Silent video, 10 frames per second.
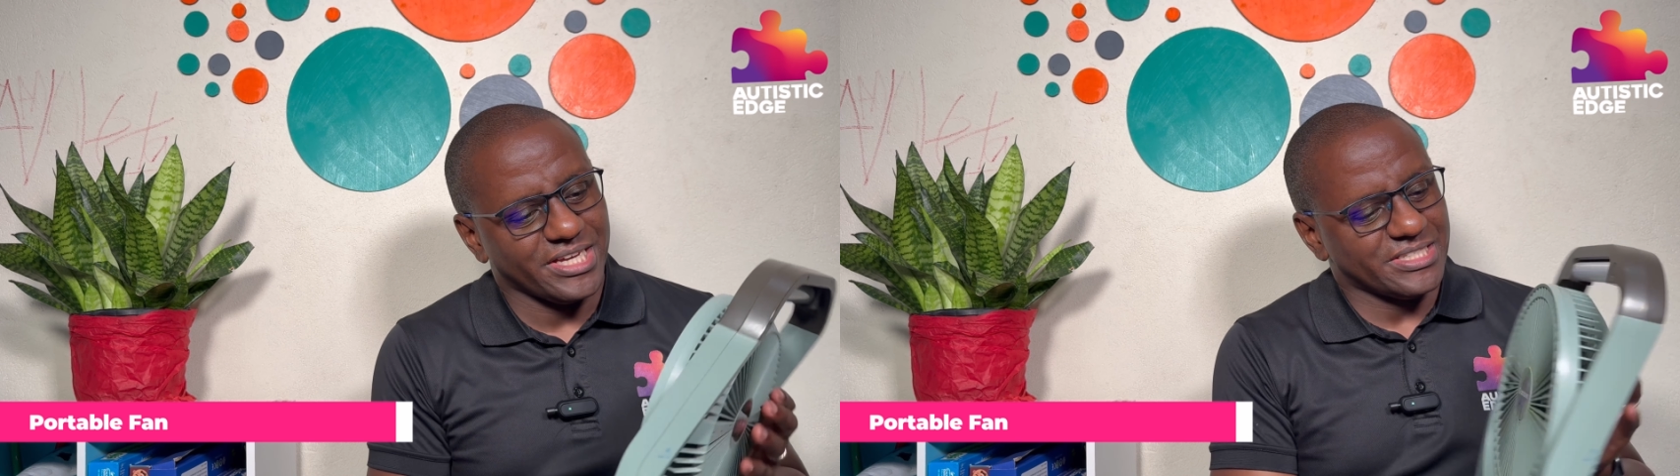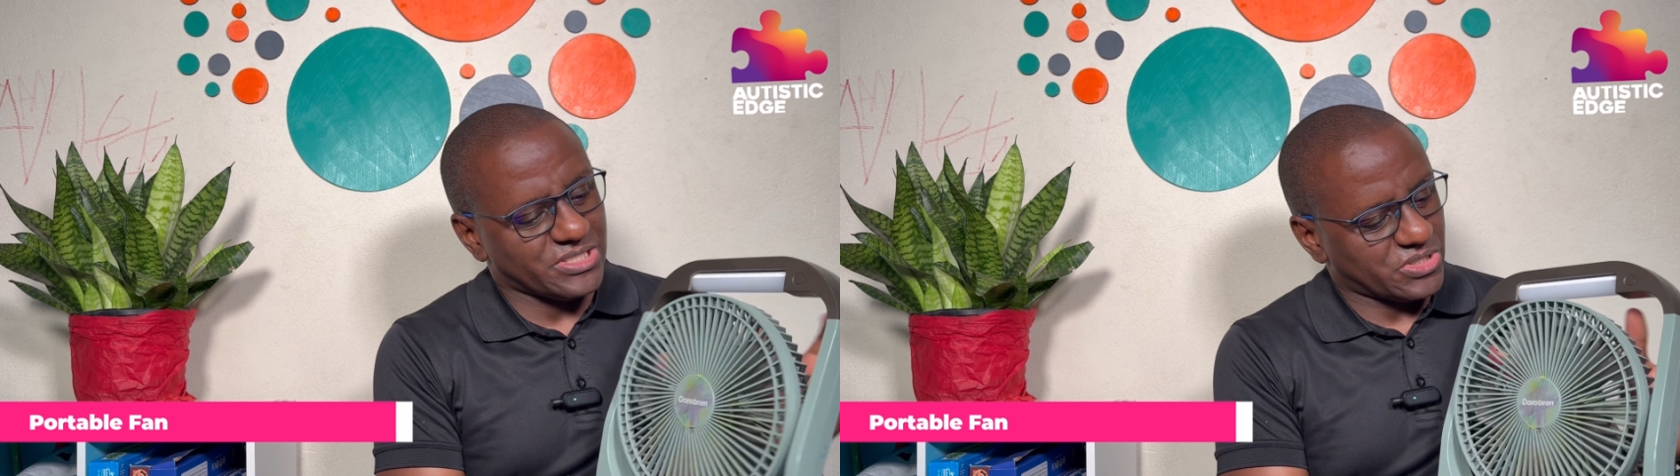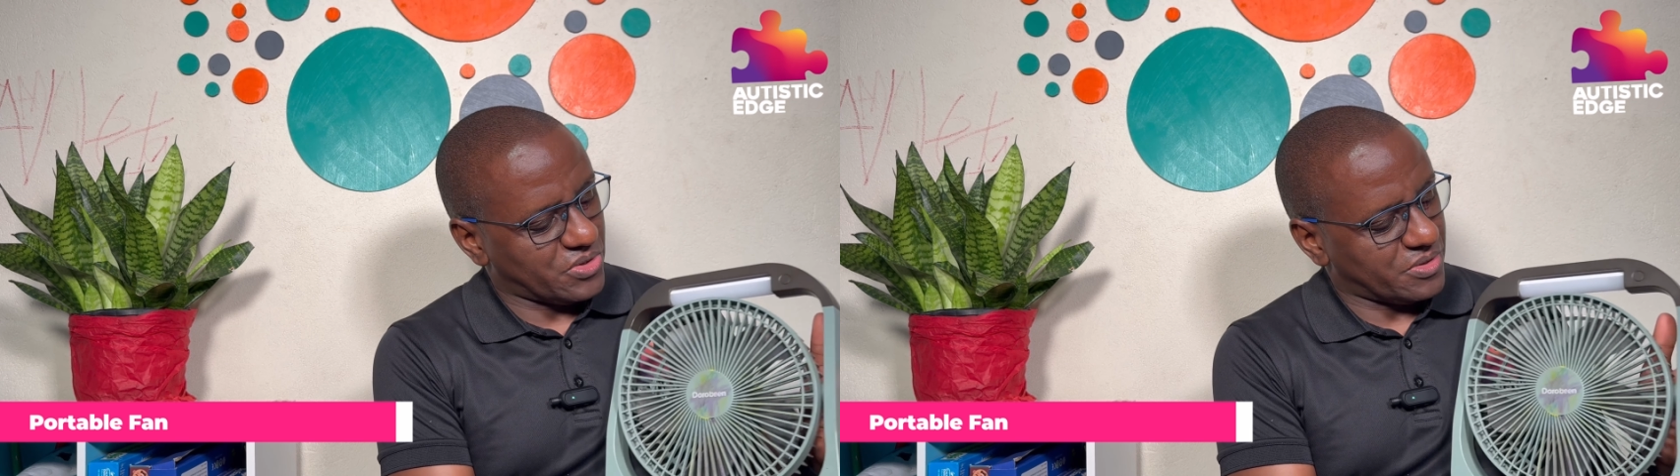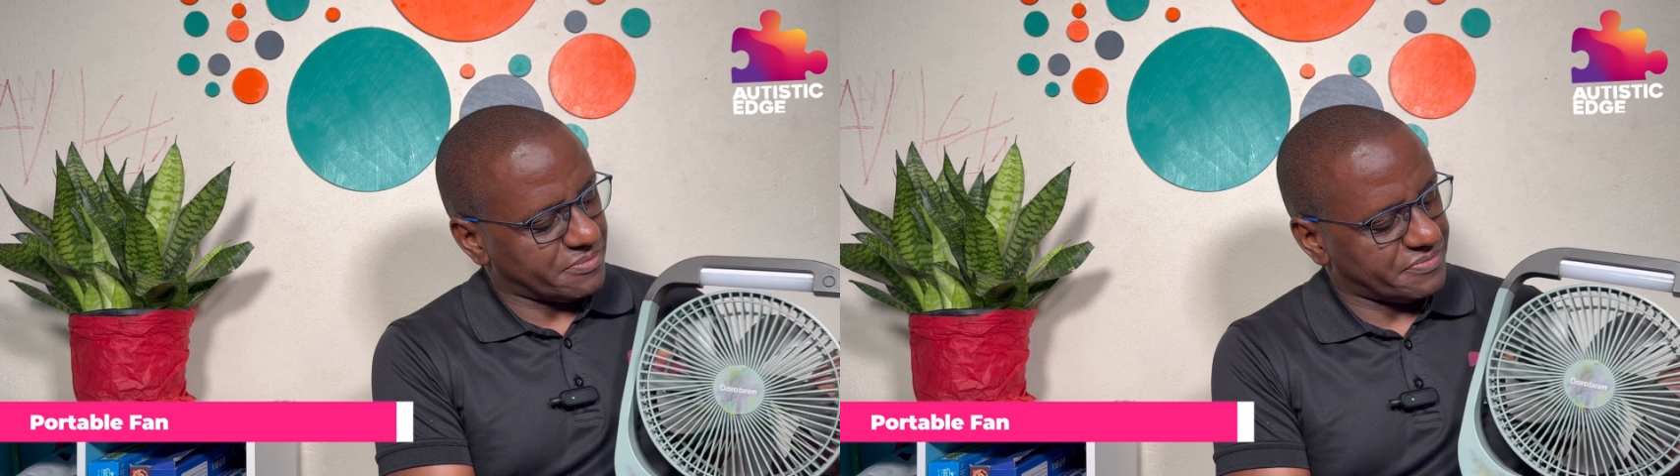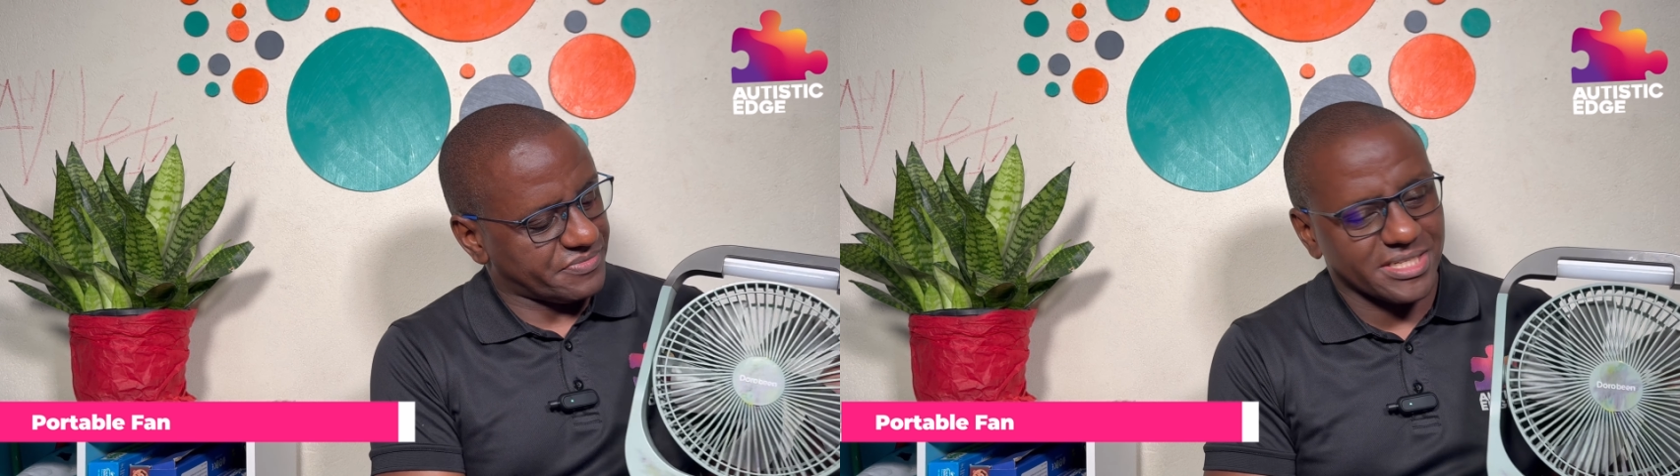
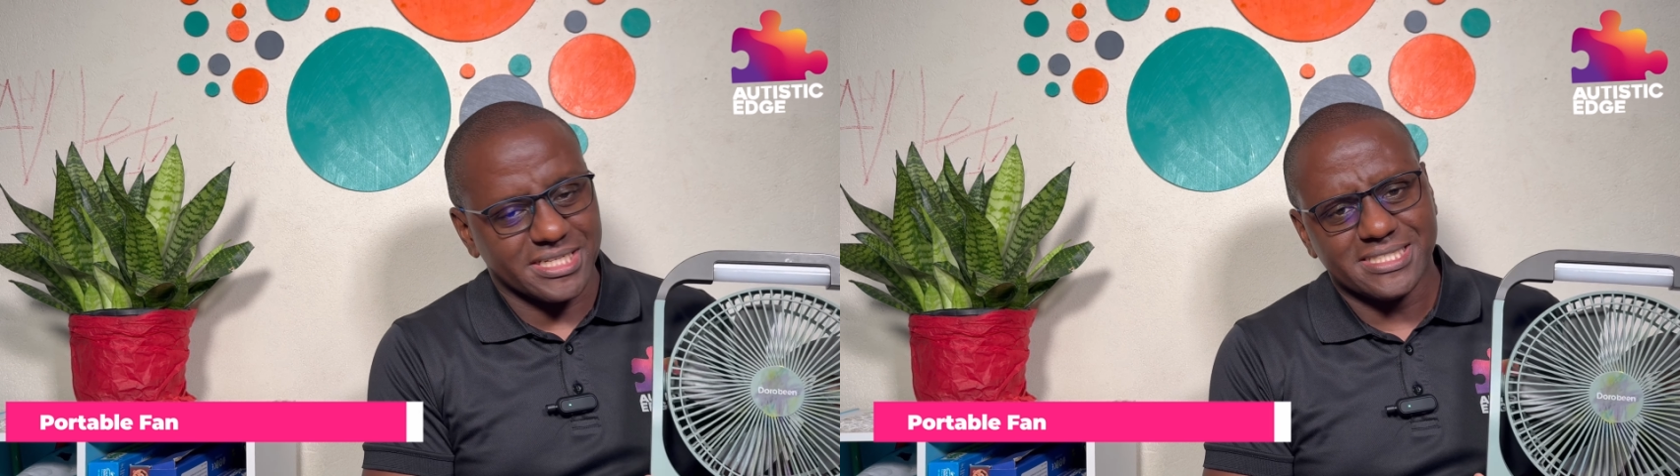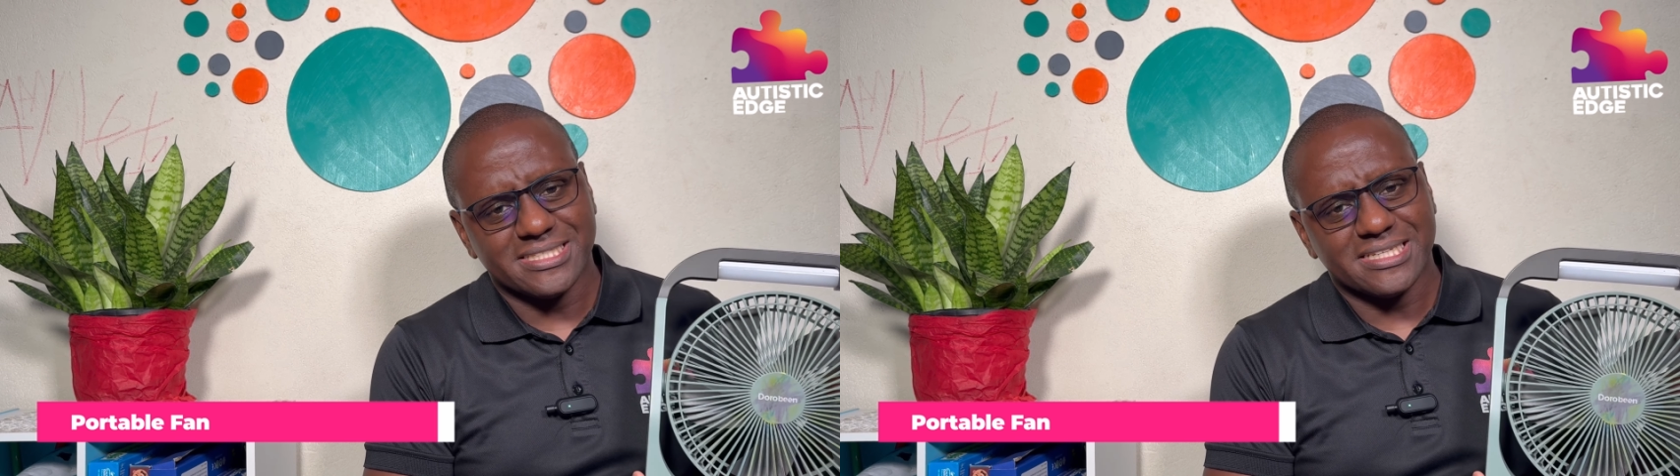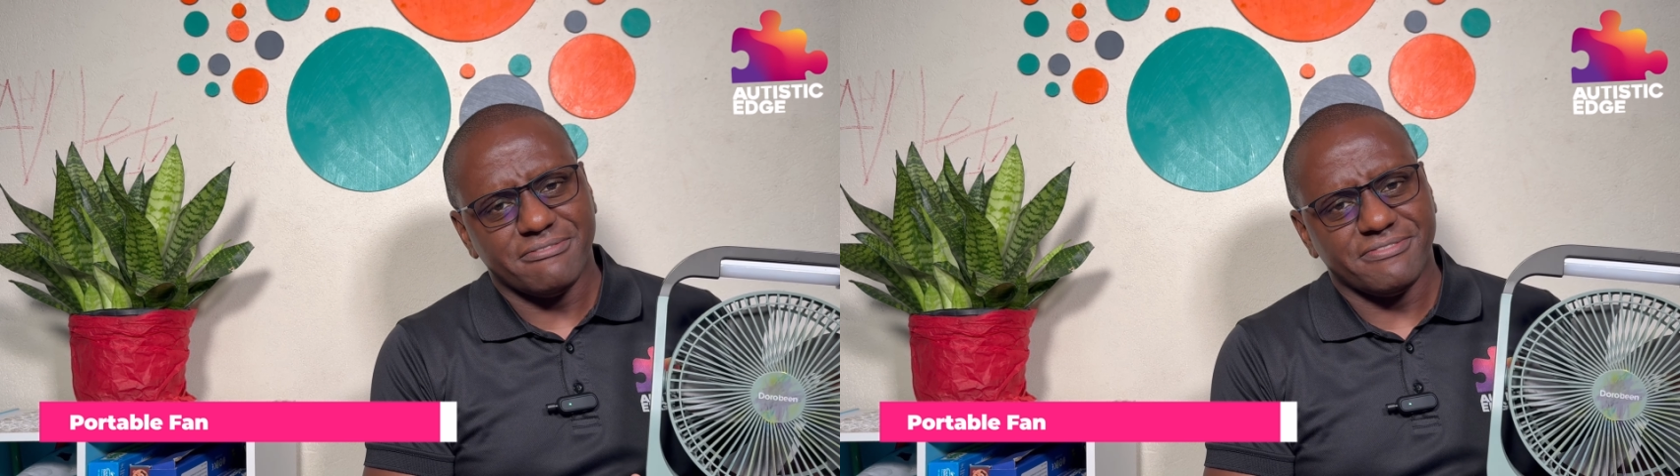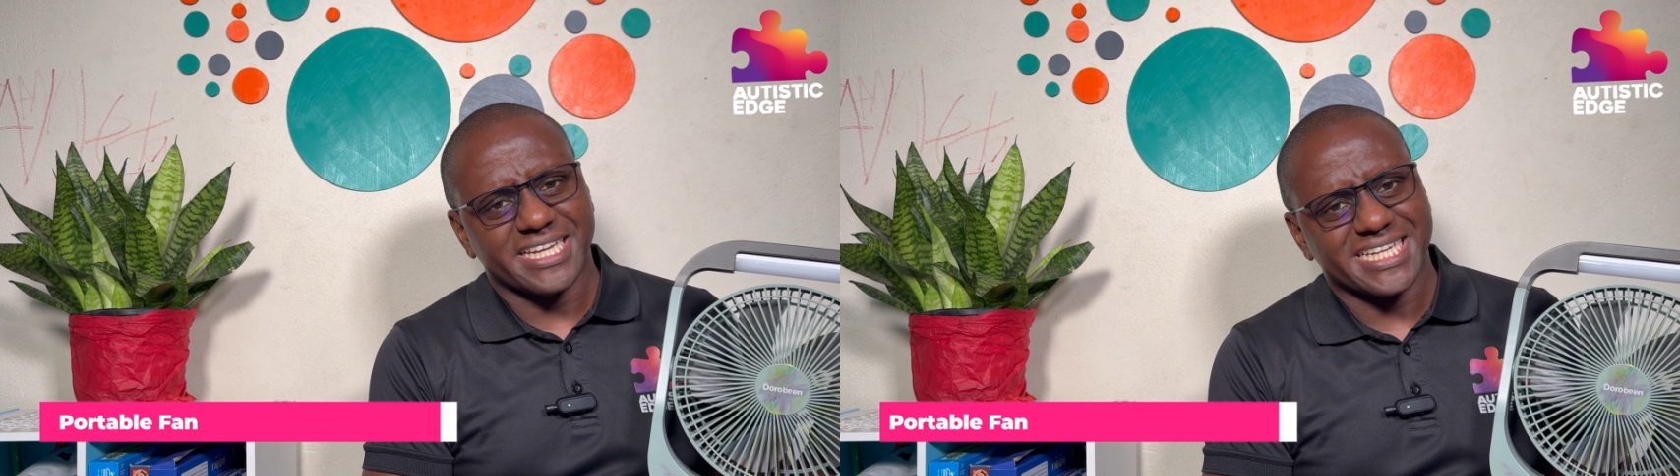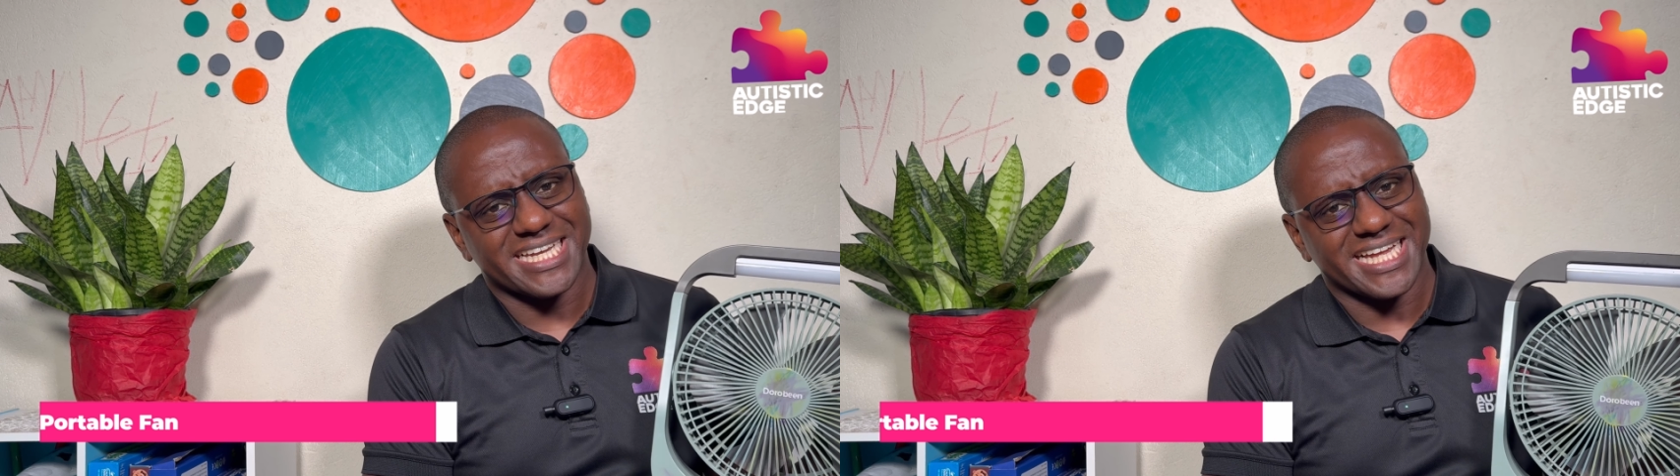So this is a fan that